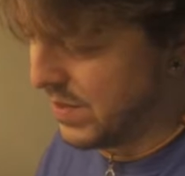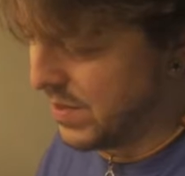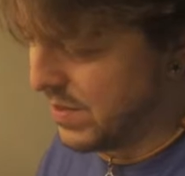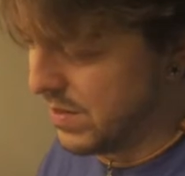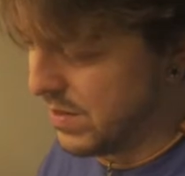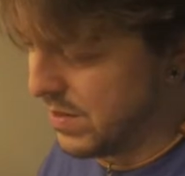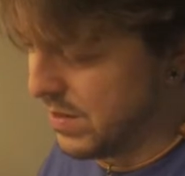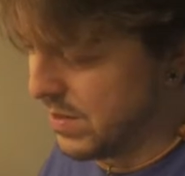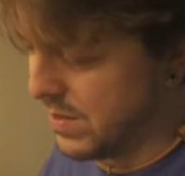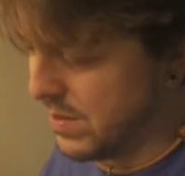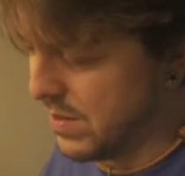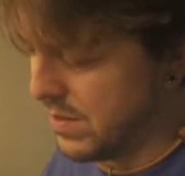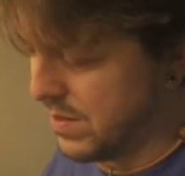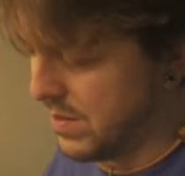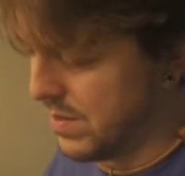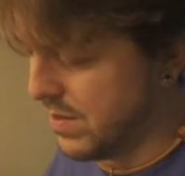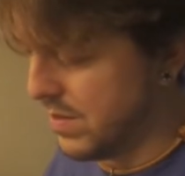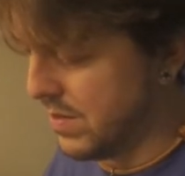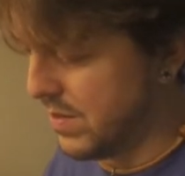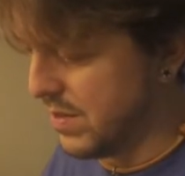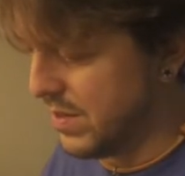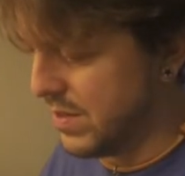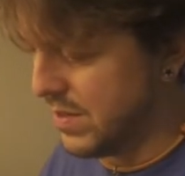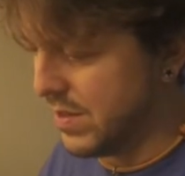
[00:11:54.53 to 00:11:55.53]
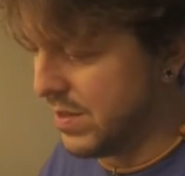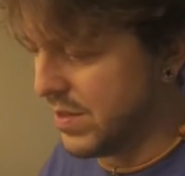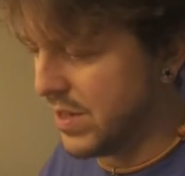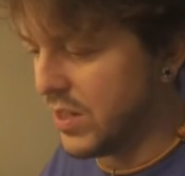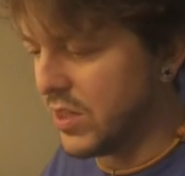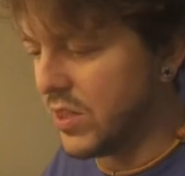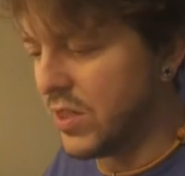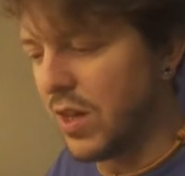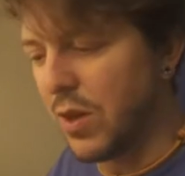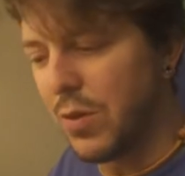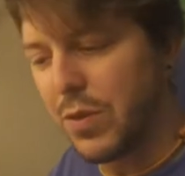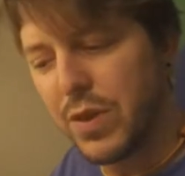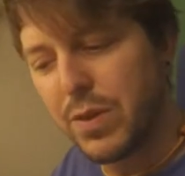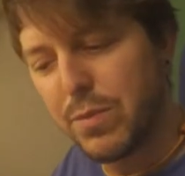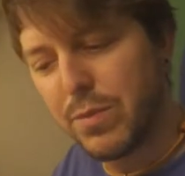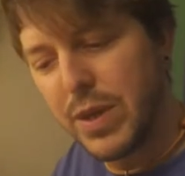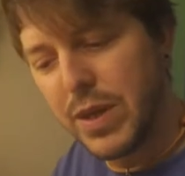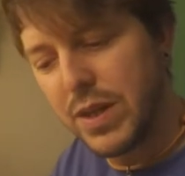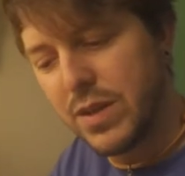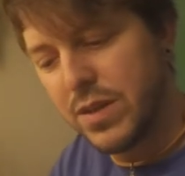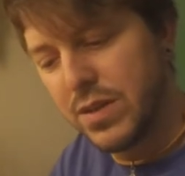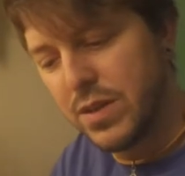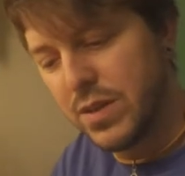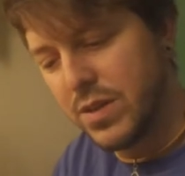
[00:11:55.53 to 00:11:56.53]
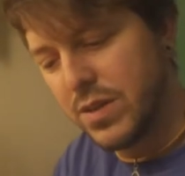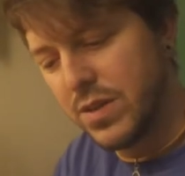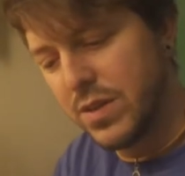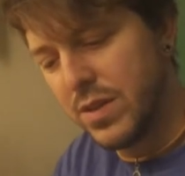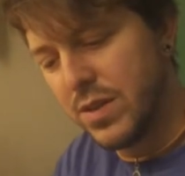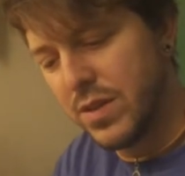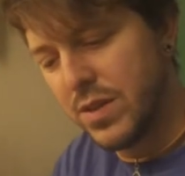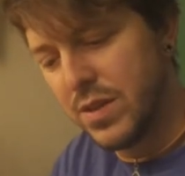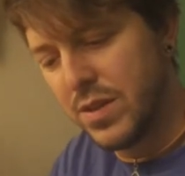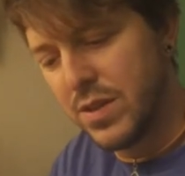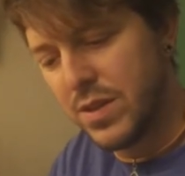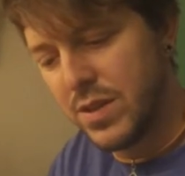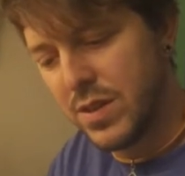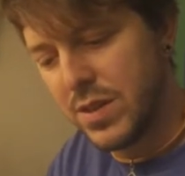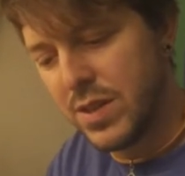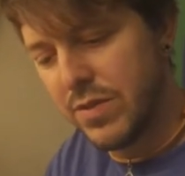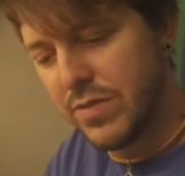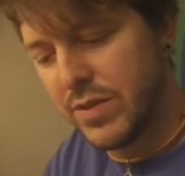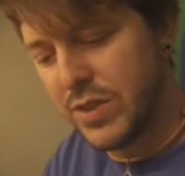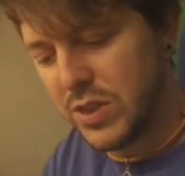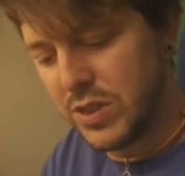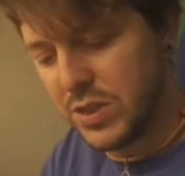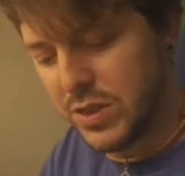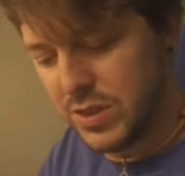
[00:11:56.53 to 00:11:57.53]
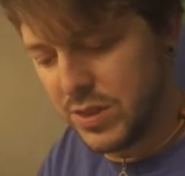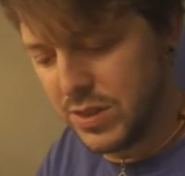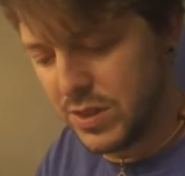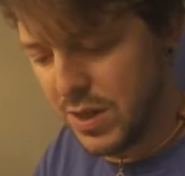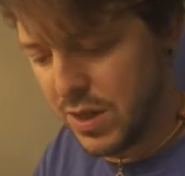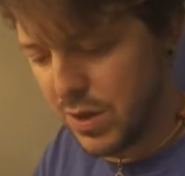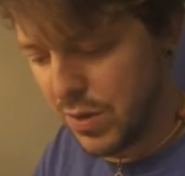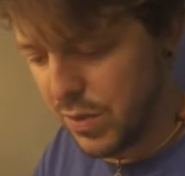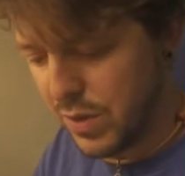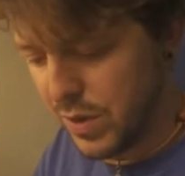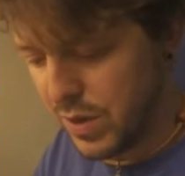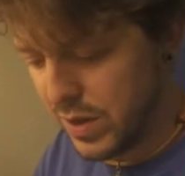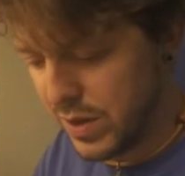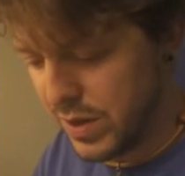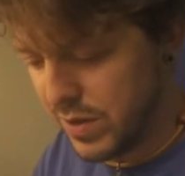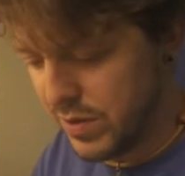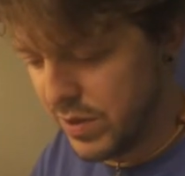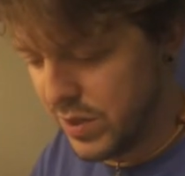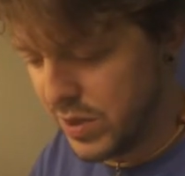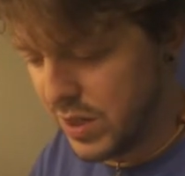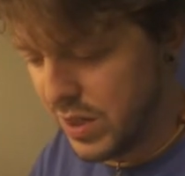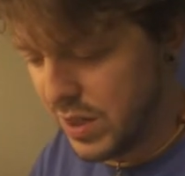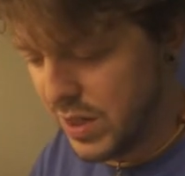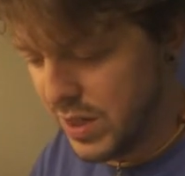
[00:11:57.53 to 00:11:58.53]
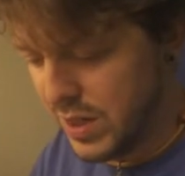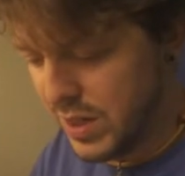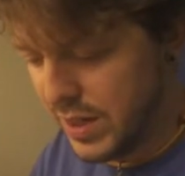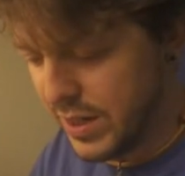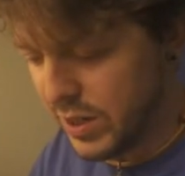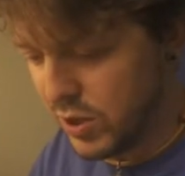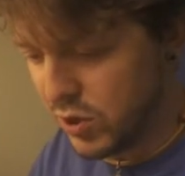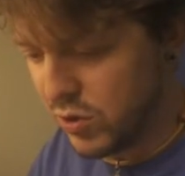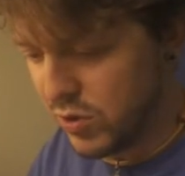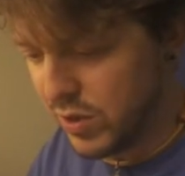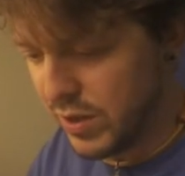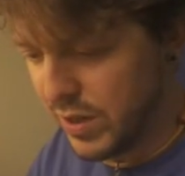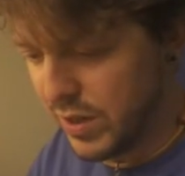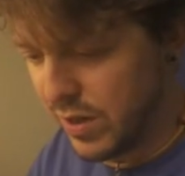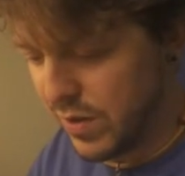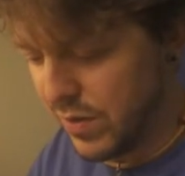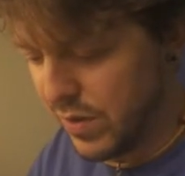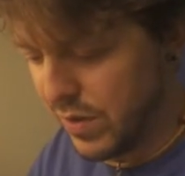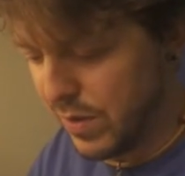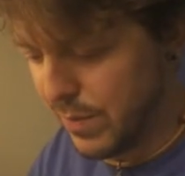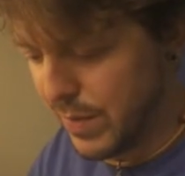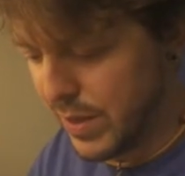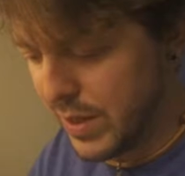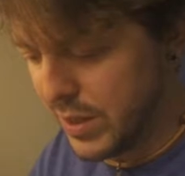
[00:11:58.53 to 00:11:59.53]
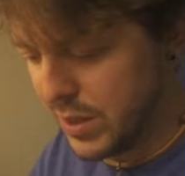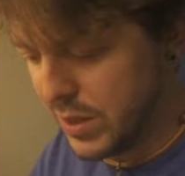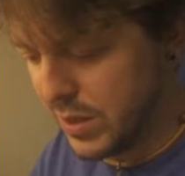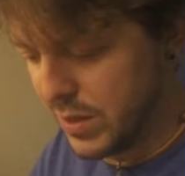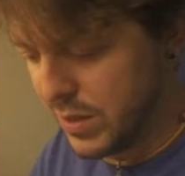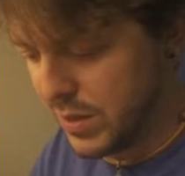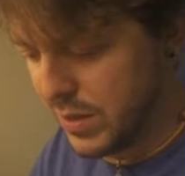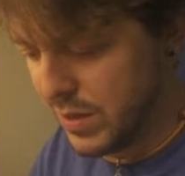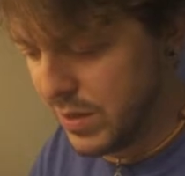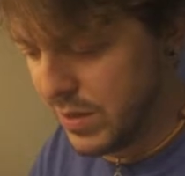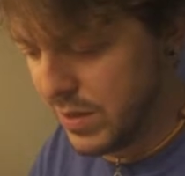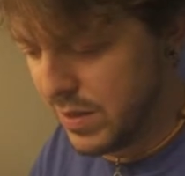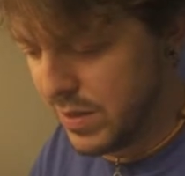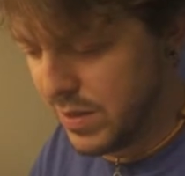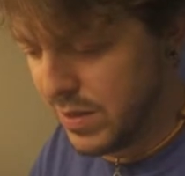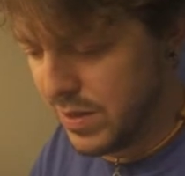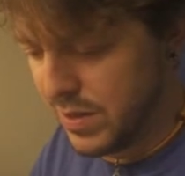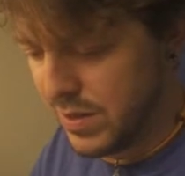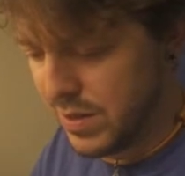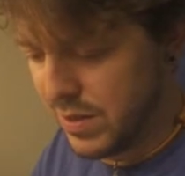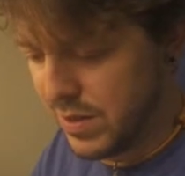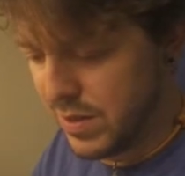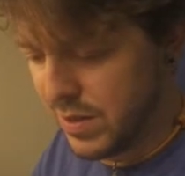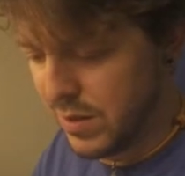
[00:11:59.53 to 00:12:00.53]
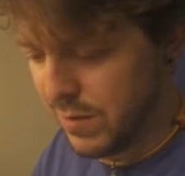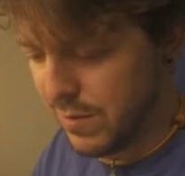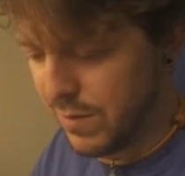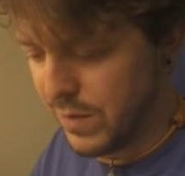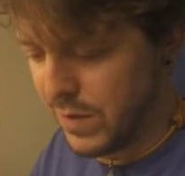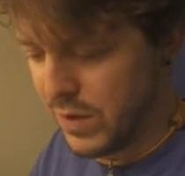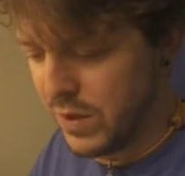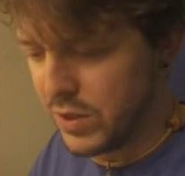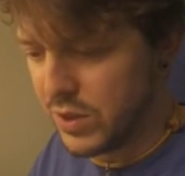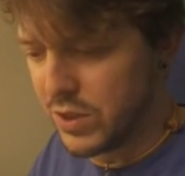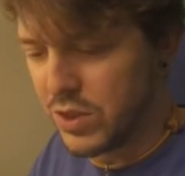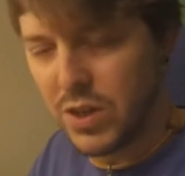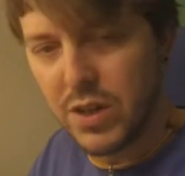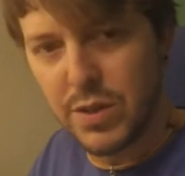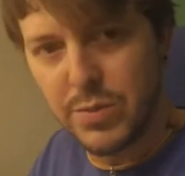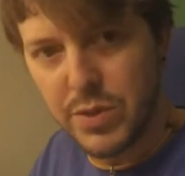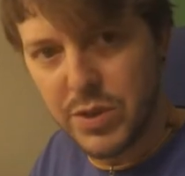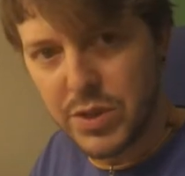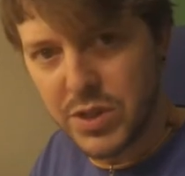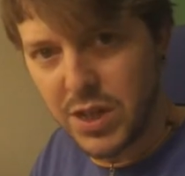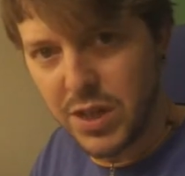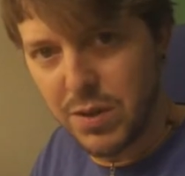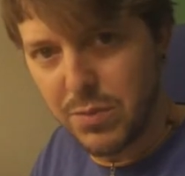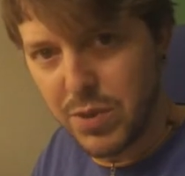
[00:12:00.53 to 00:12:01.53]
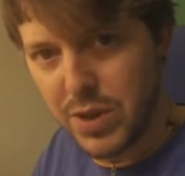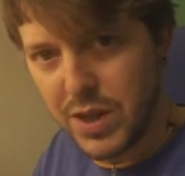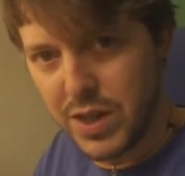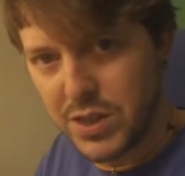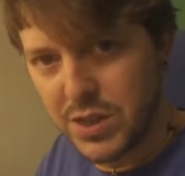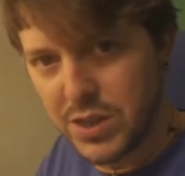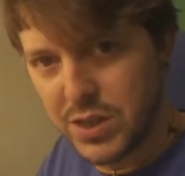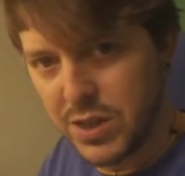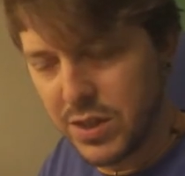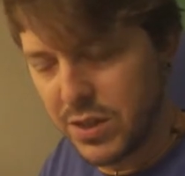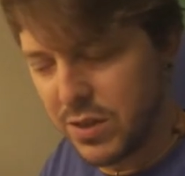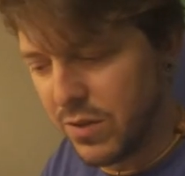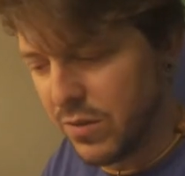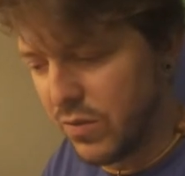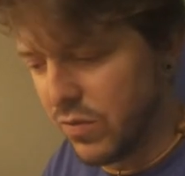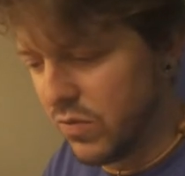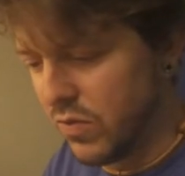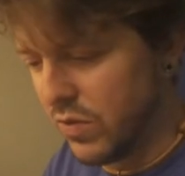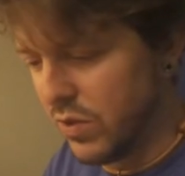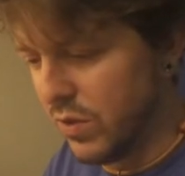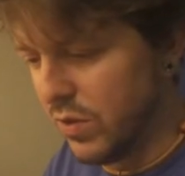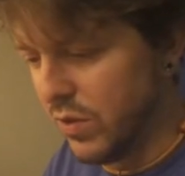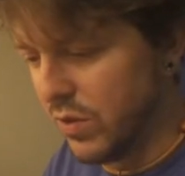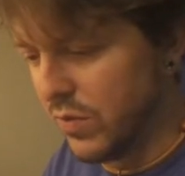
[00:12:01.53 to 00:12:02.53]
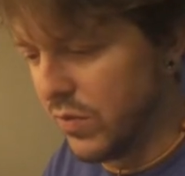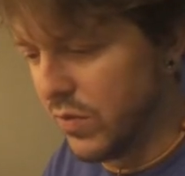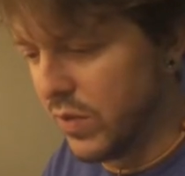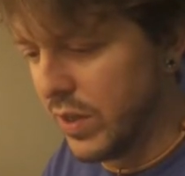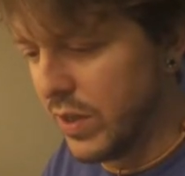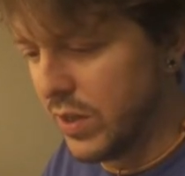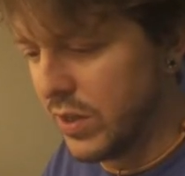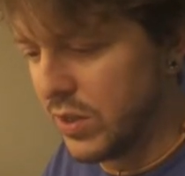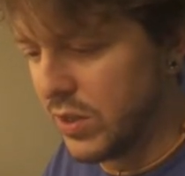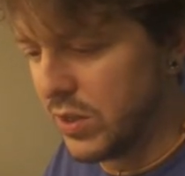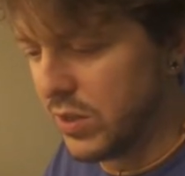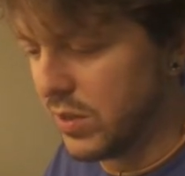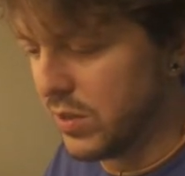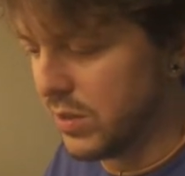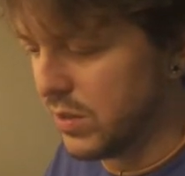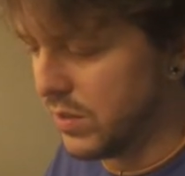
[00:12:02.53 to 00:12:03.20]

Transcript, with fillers: Oh, there's nothing better. There is nothing, there is literally nothing better than the first time you take plastic off of a new device.